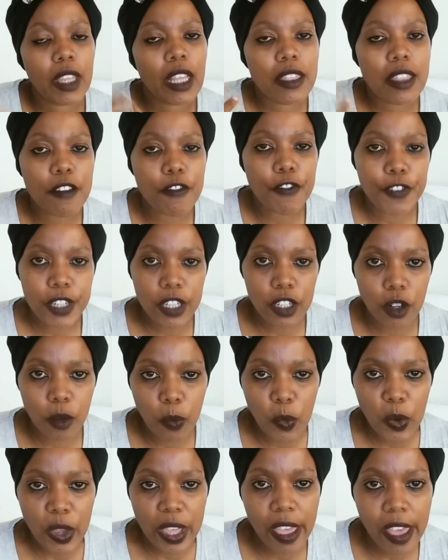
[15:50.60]
the freedom
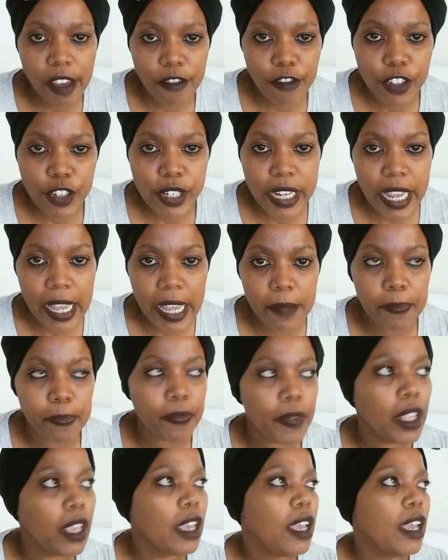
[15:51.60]
we have today.
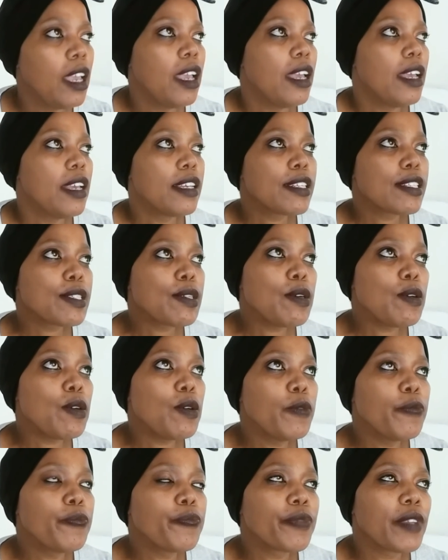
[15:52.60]

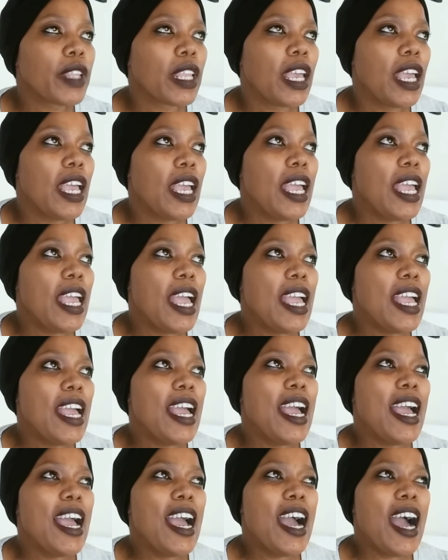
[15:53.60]
So
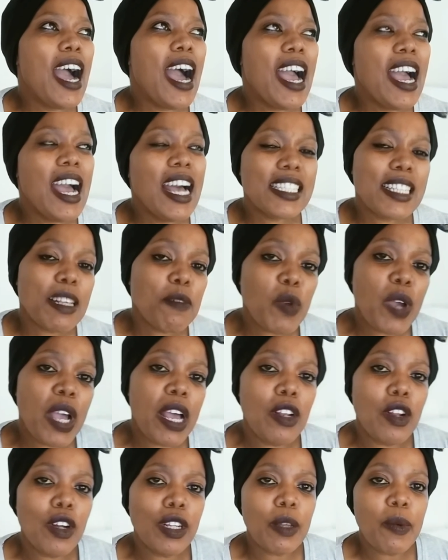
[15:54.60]
somewhere
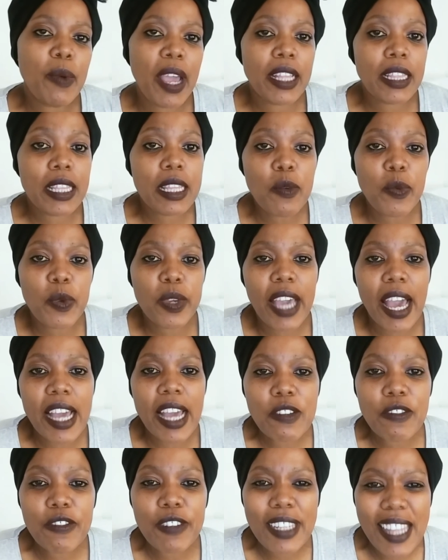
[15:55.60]
along the way, I think we kind
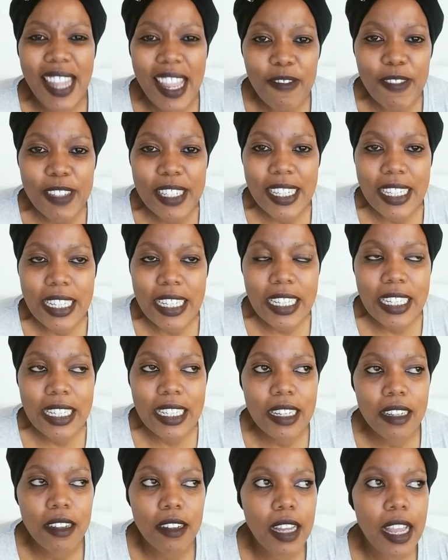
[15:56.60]
of left it
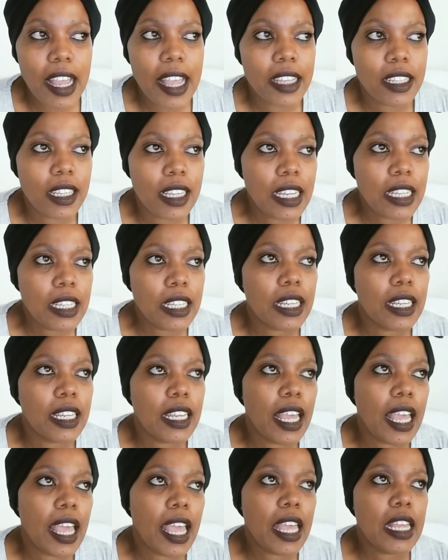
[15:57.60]
hanging.
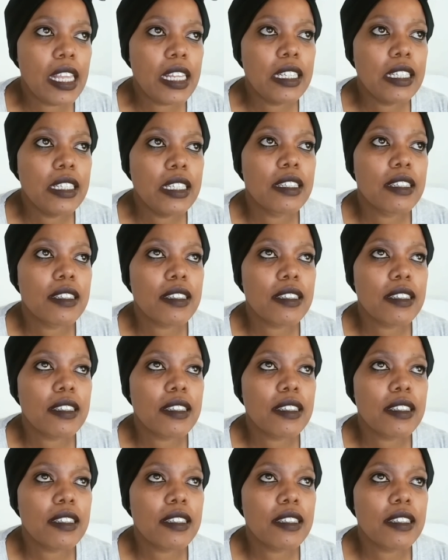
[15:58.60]
And